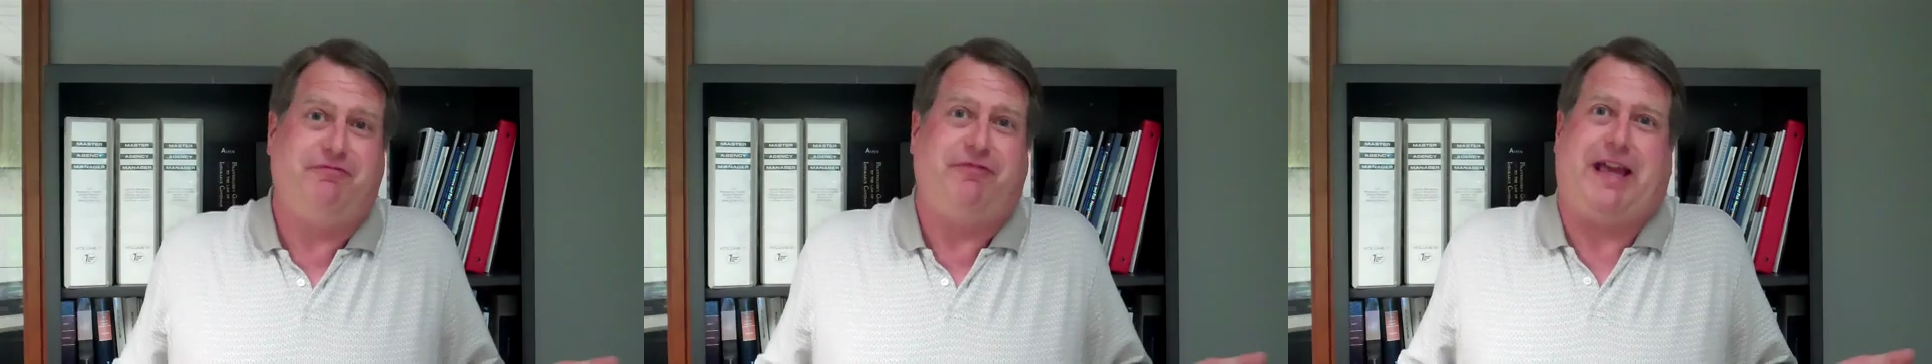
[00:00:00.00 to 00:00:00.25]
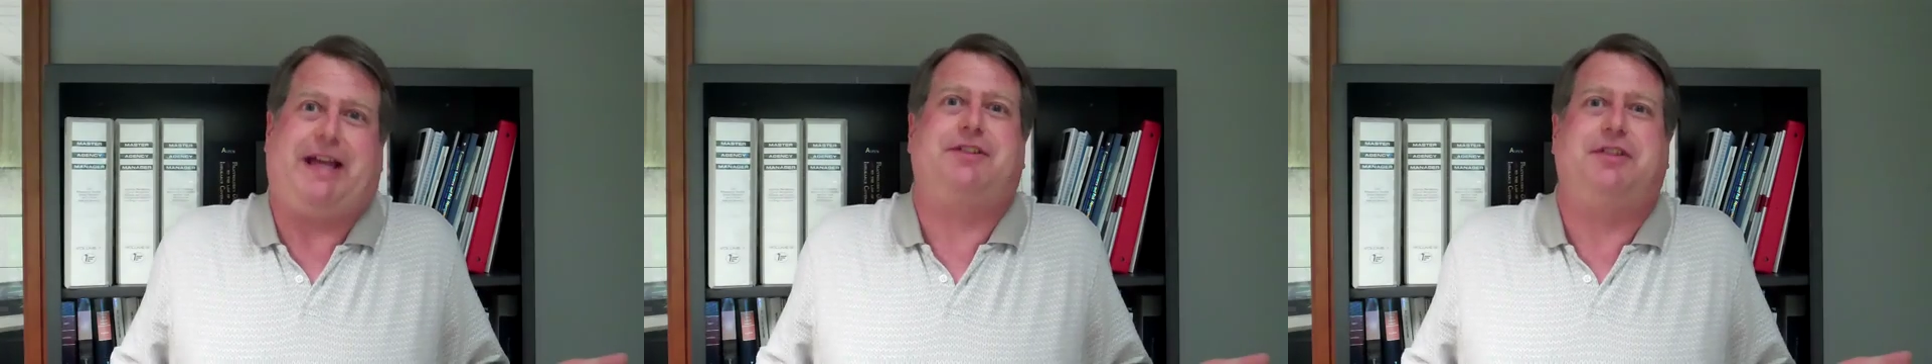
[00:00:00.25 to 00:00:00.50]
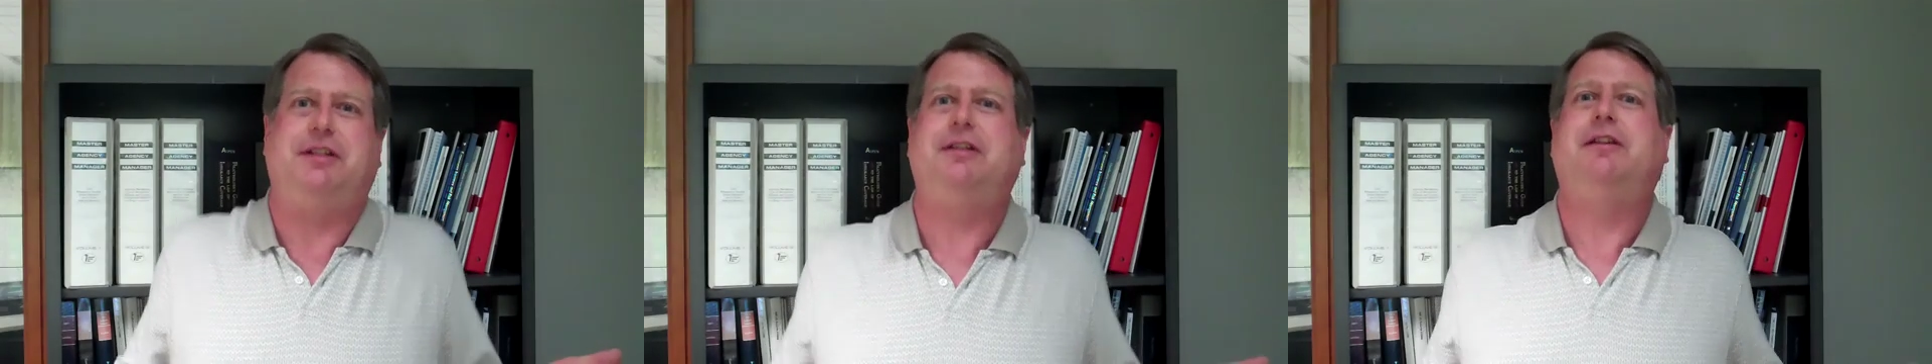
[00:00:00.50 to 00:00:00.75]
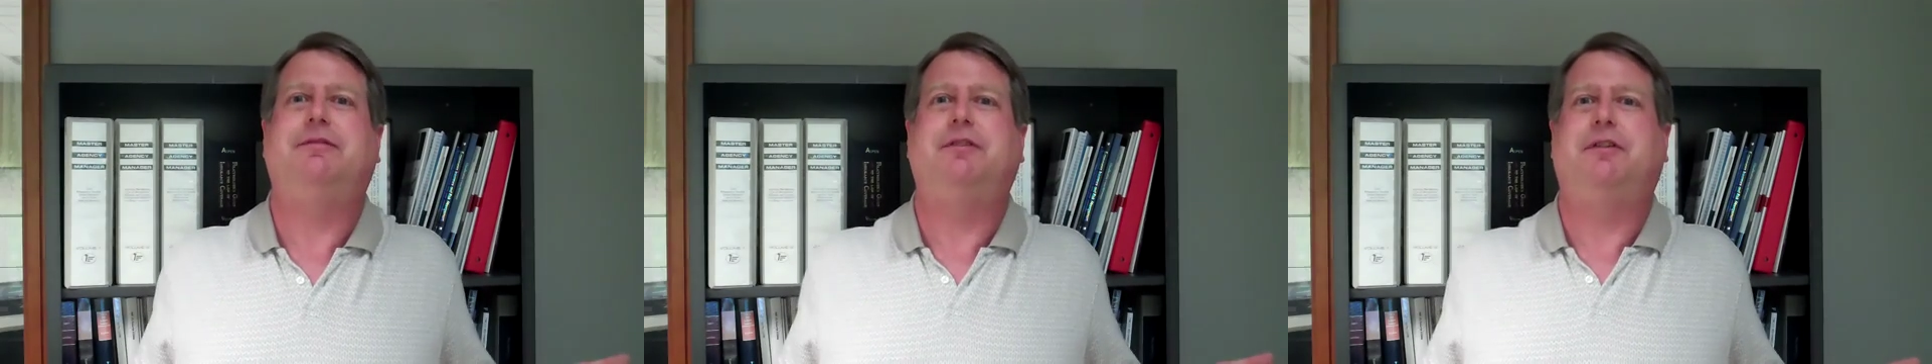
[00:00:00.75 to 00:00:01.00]

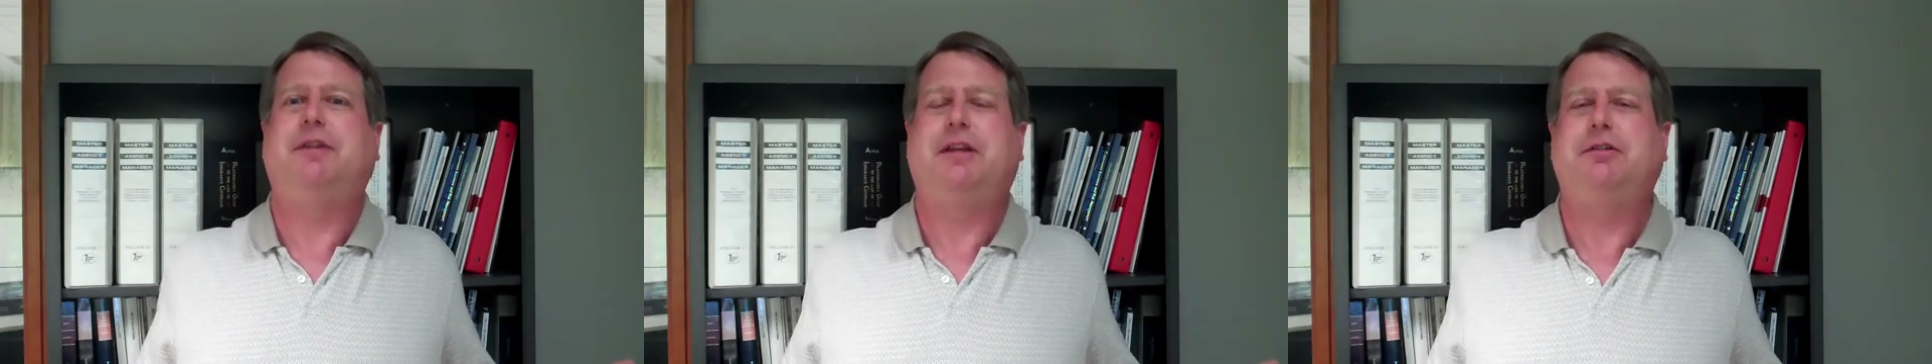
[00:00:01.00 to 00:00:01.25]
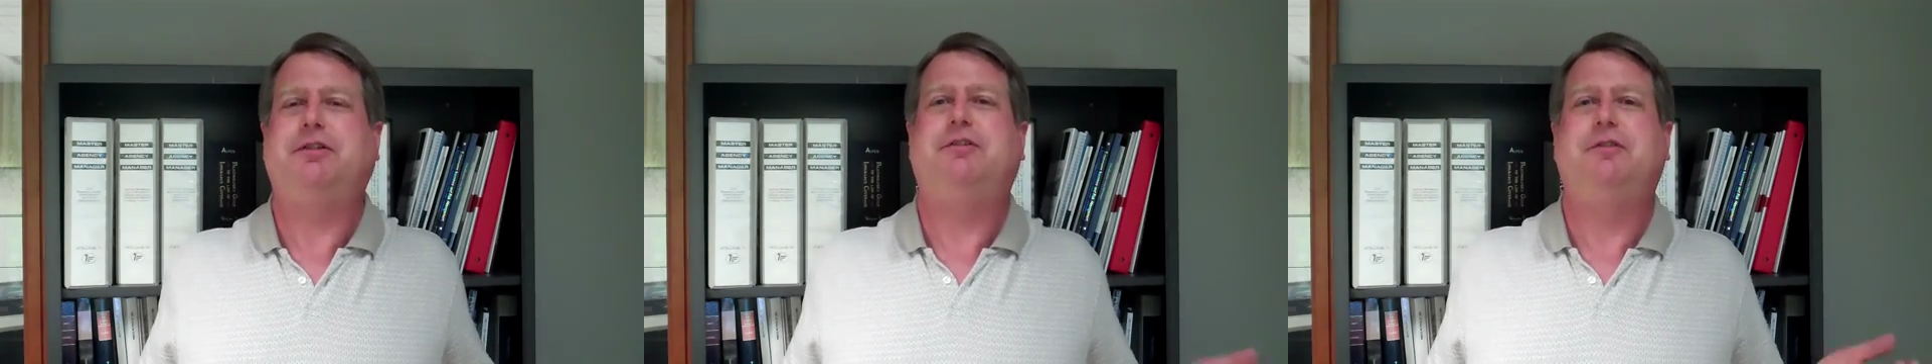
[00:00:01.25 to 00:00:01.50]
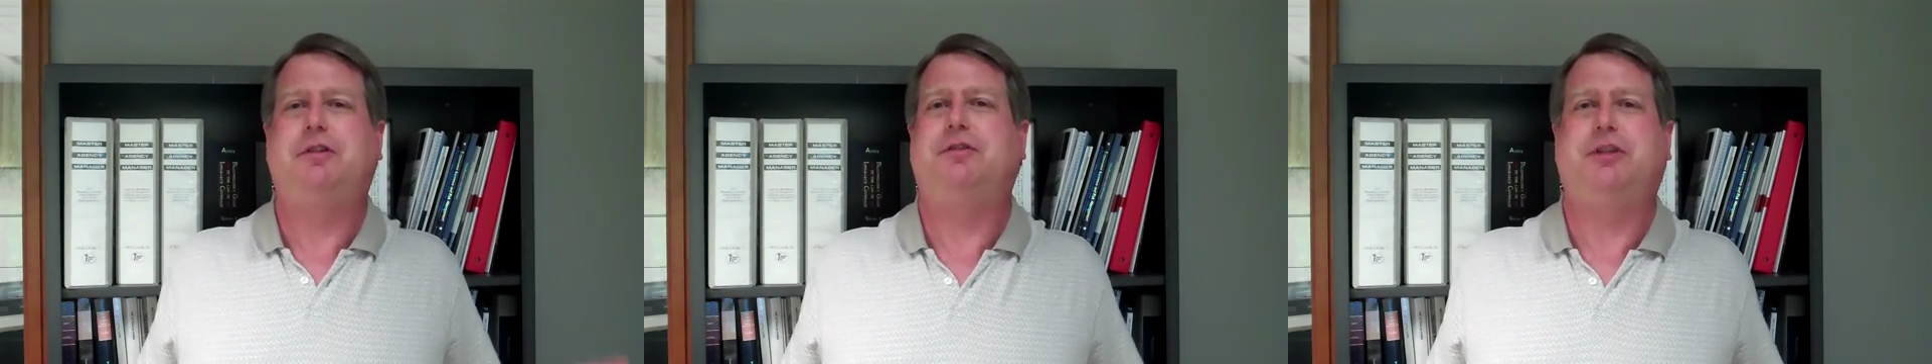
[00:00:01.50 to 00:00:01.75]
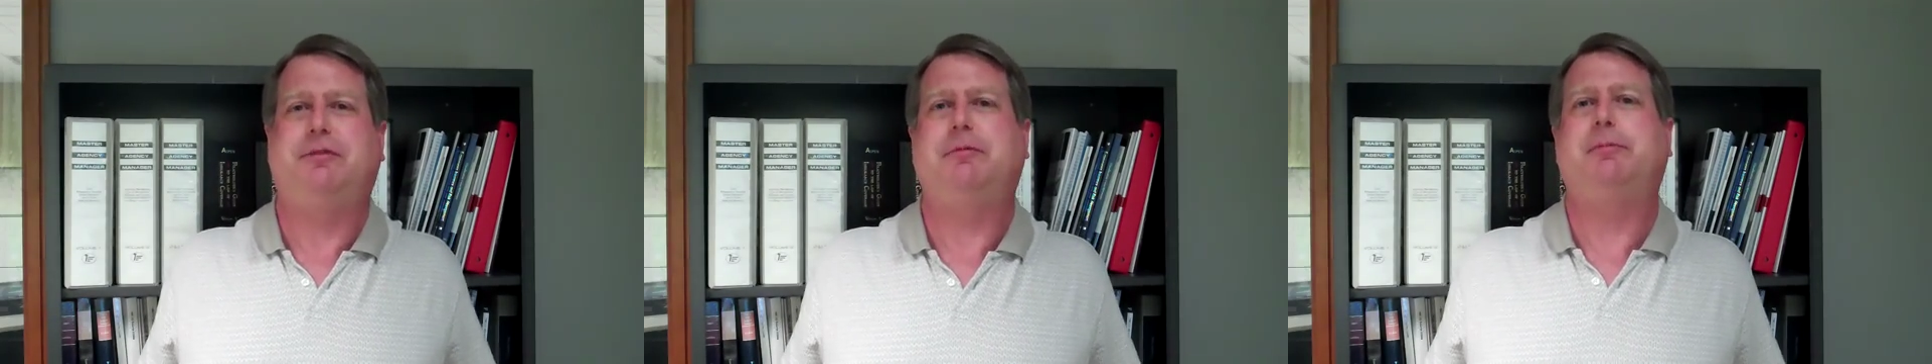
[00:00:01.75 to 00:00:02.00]
Faxing, they could
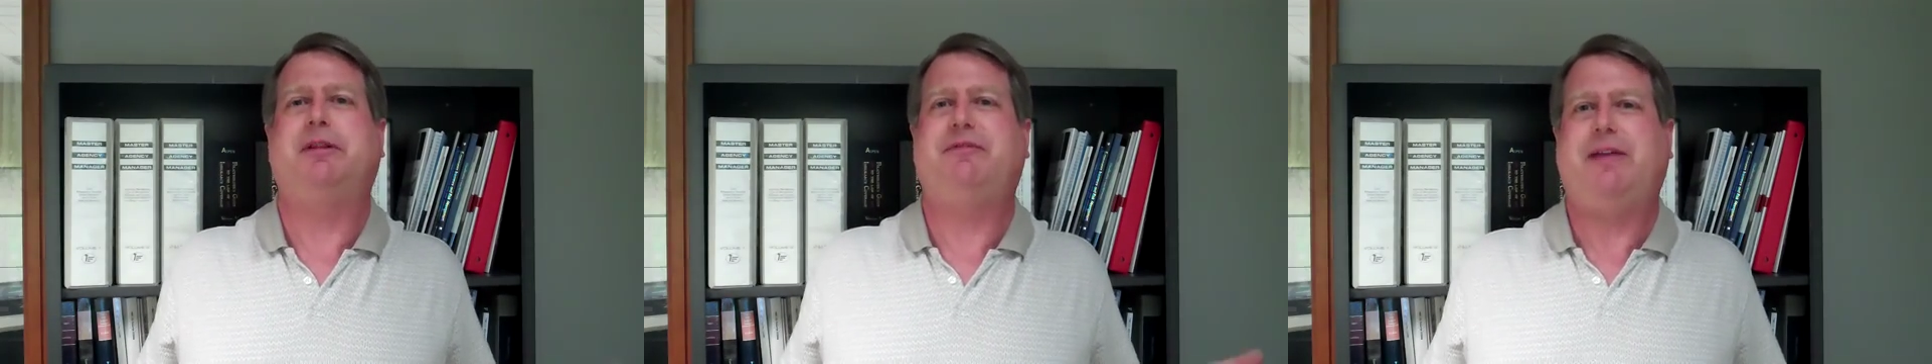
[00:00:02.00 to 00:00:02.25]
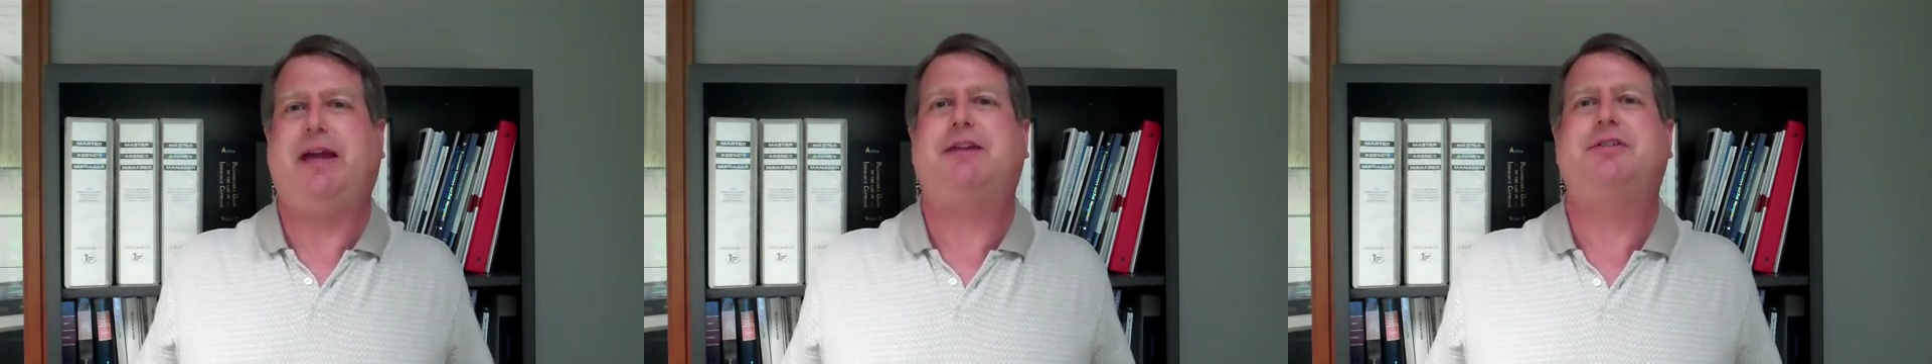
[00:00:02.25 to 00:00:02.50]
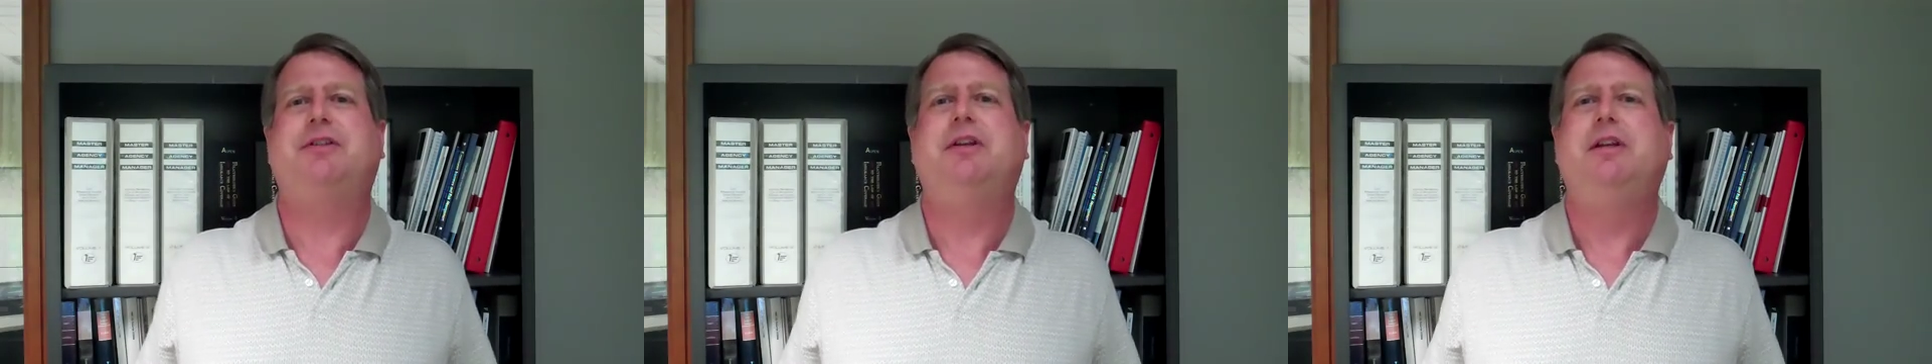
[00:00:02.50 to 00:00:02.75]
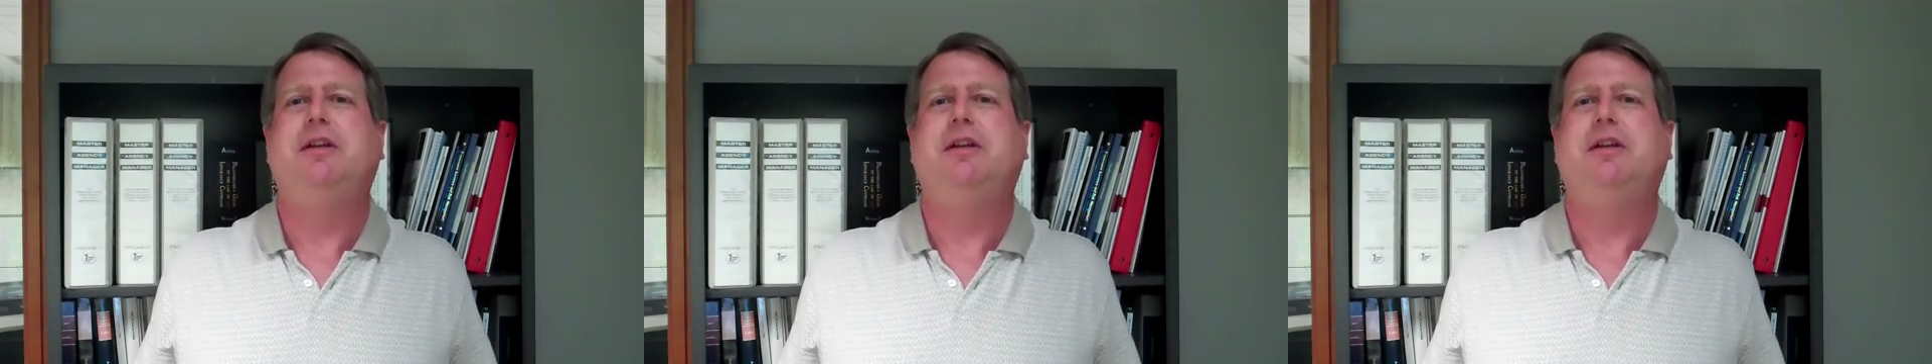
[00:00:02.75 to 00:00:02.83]
conceivably fax